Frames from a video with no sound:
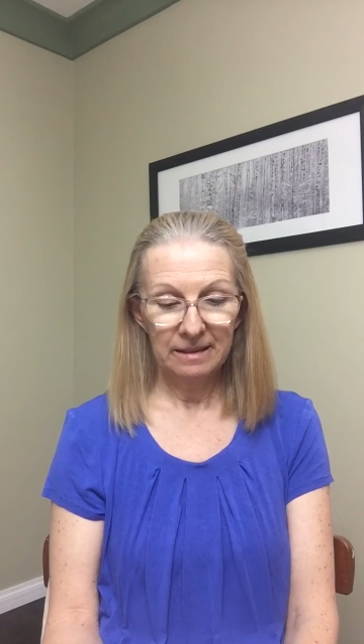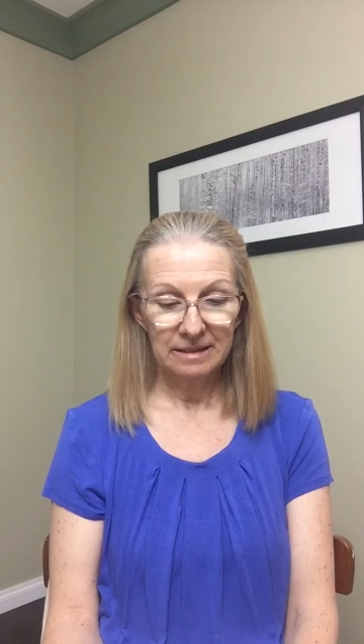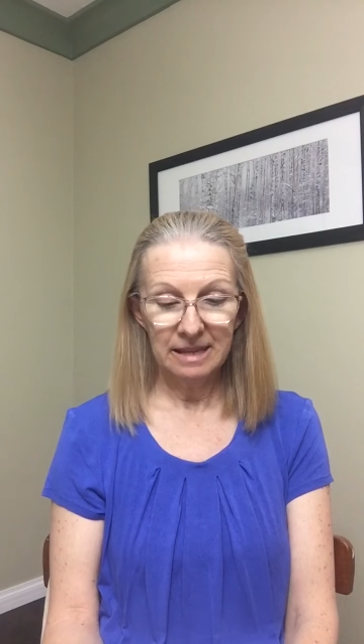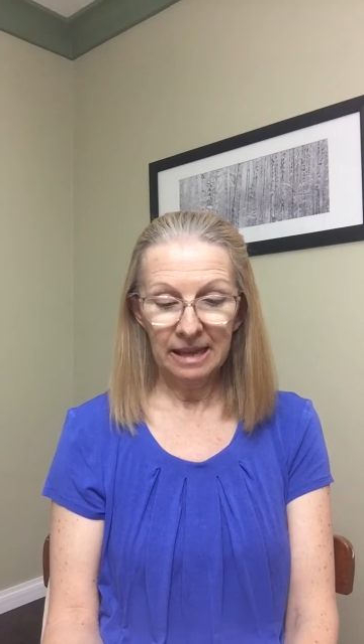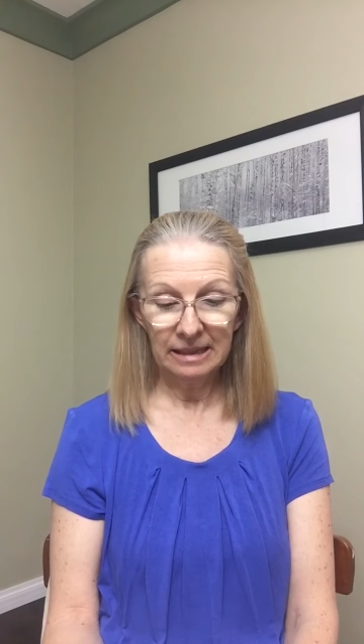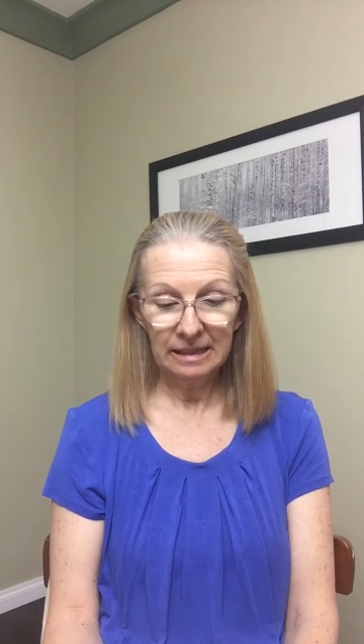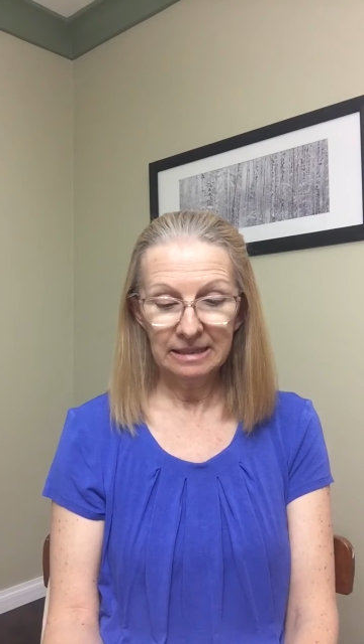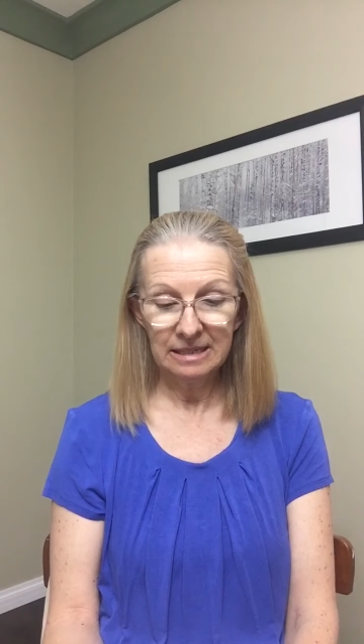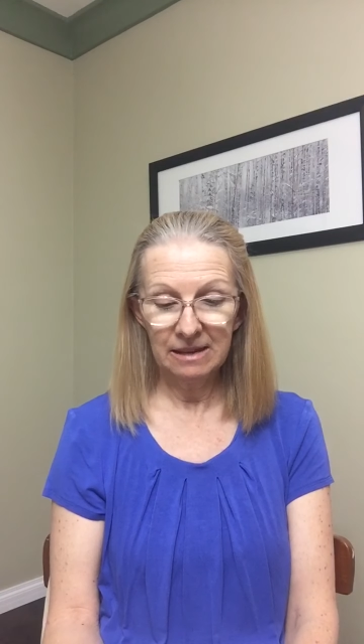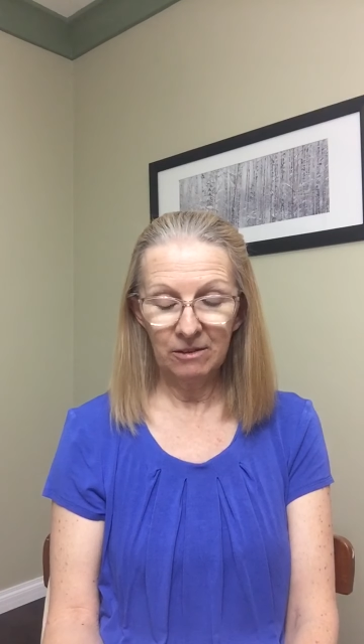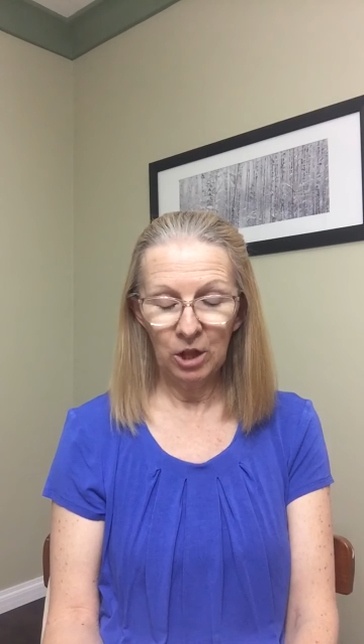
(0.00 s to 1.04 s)
Stanley
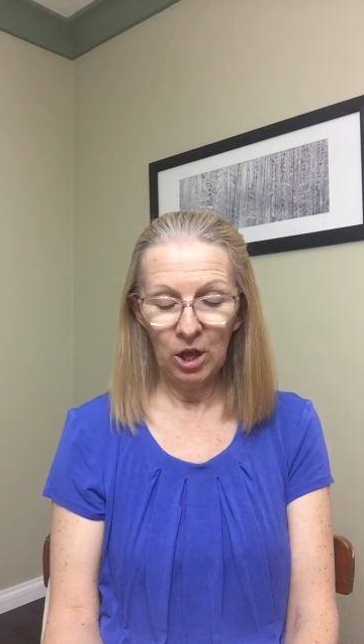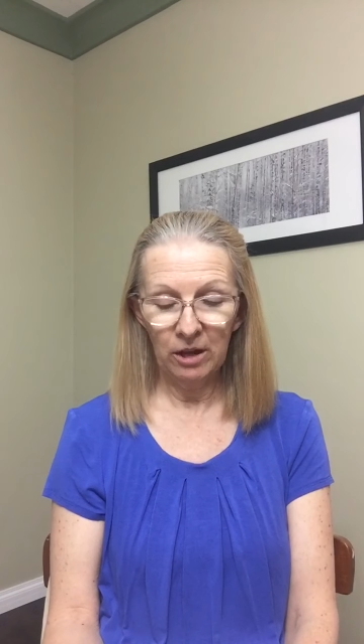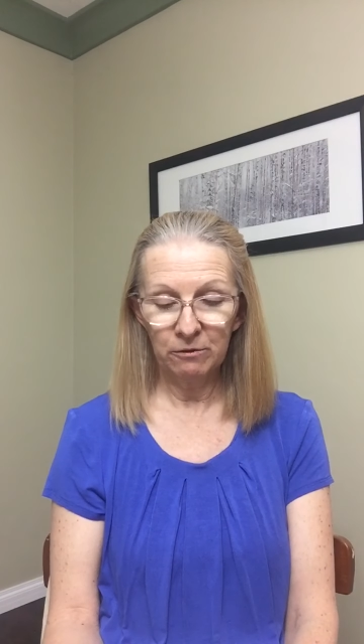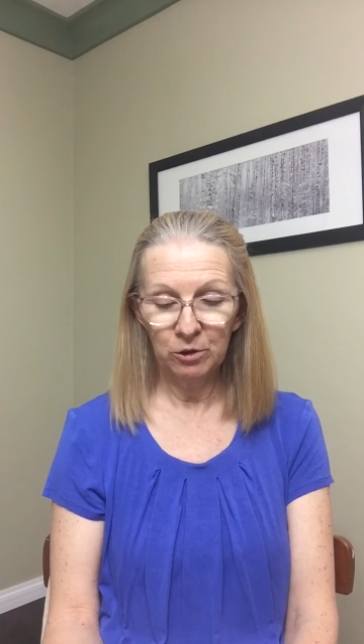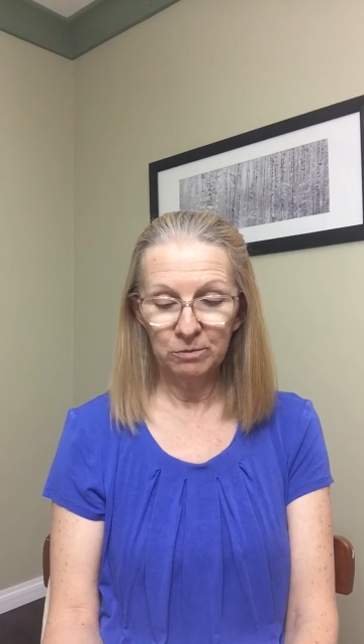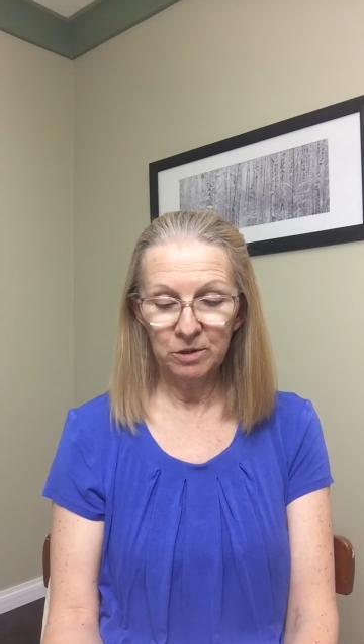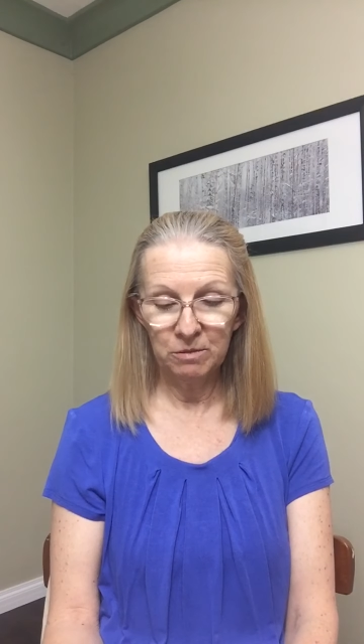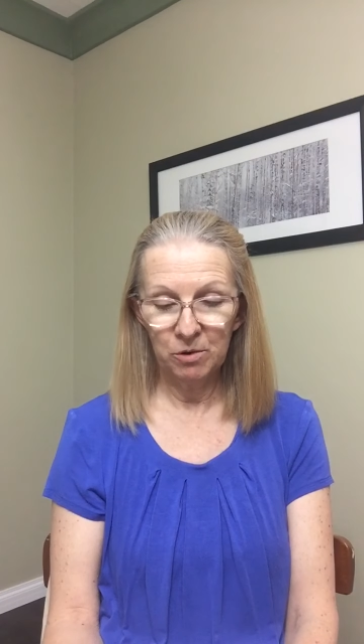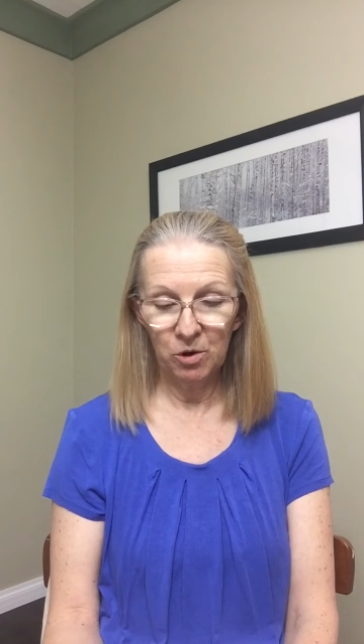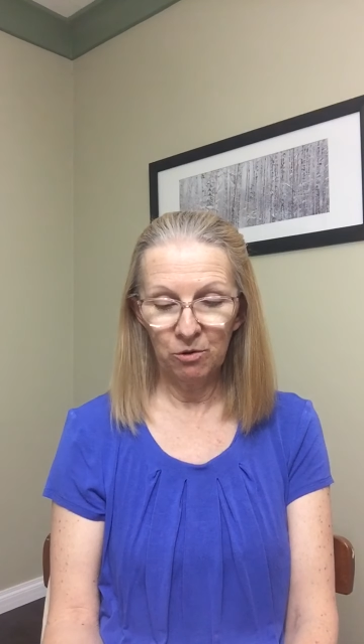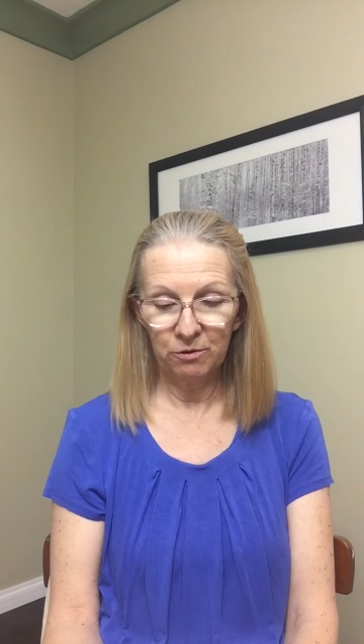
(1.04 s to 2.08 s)
didn't have a lot of room to
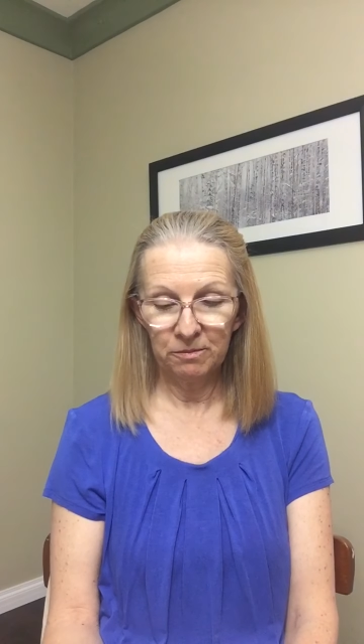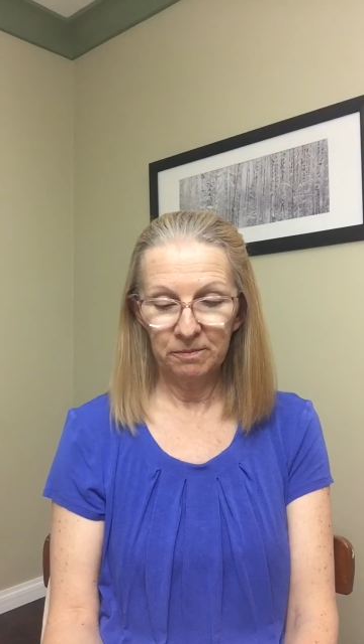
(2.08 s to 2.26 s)
move.